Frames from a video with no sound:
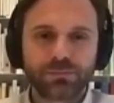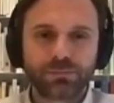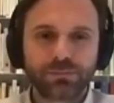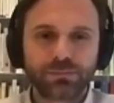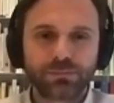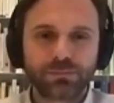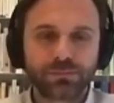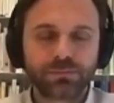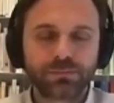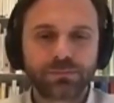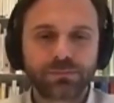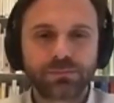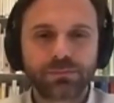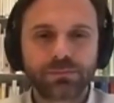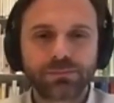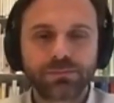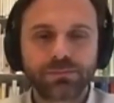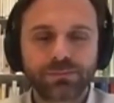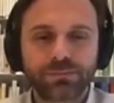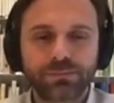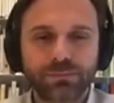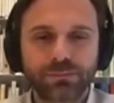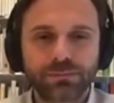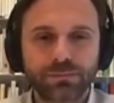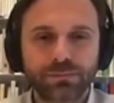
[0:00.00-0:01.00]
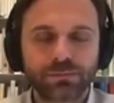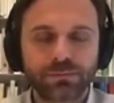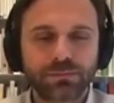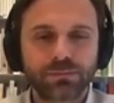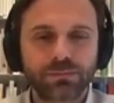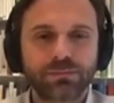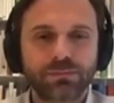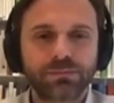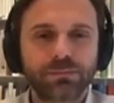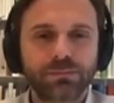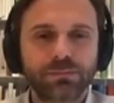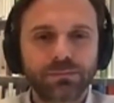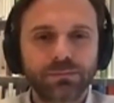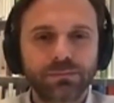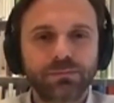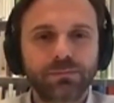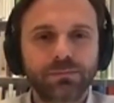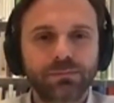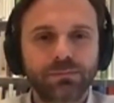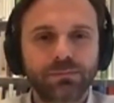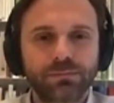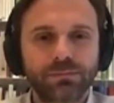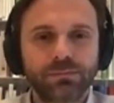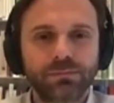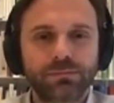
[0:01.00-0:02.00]

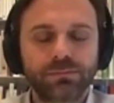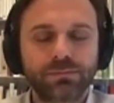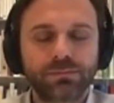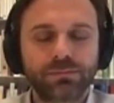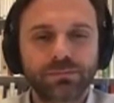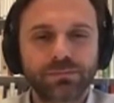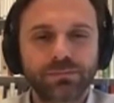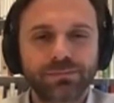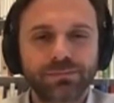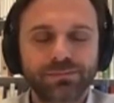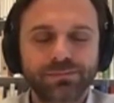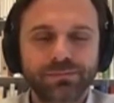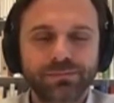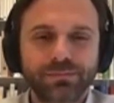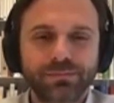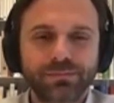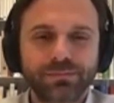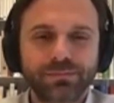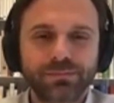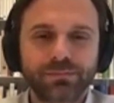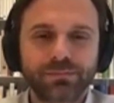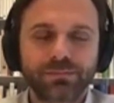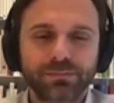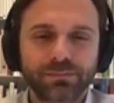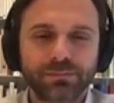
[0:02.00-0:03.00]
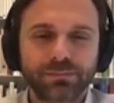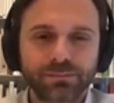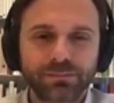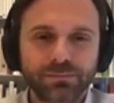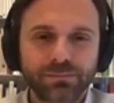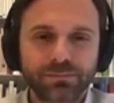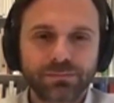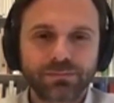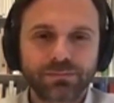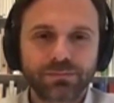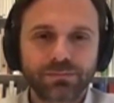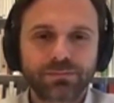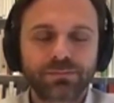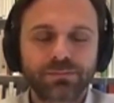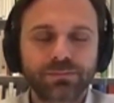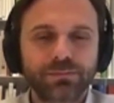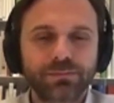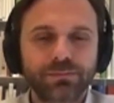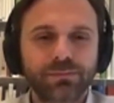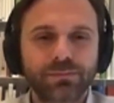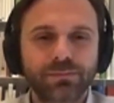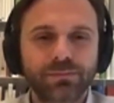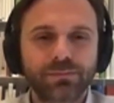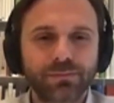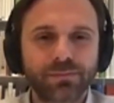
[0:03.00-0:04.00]

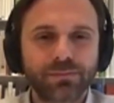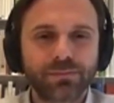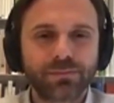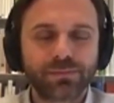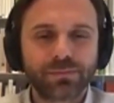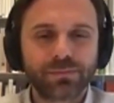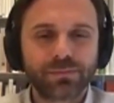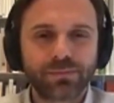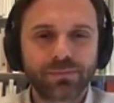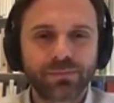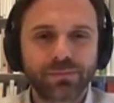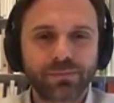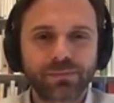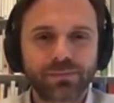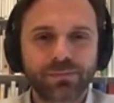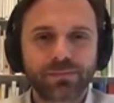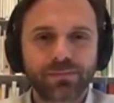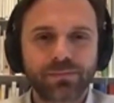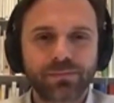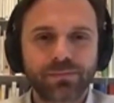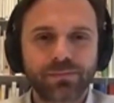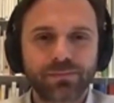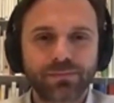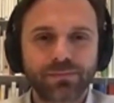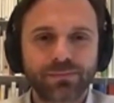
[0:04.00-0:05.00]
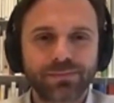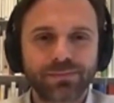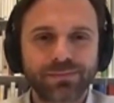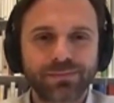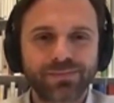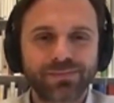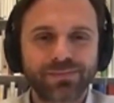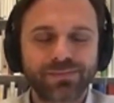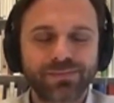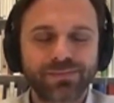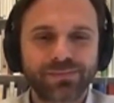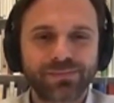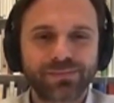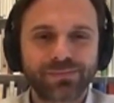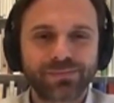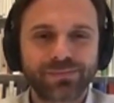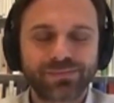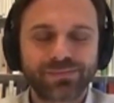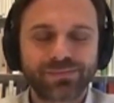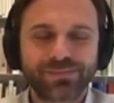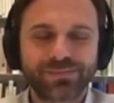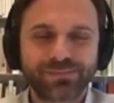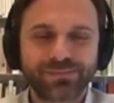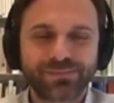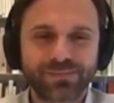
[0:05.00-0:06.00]

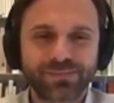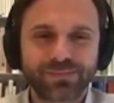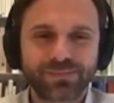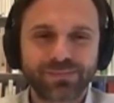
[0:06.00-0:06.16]
(silent)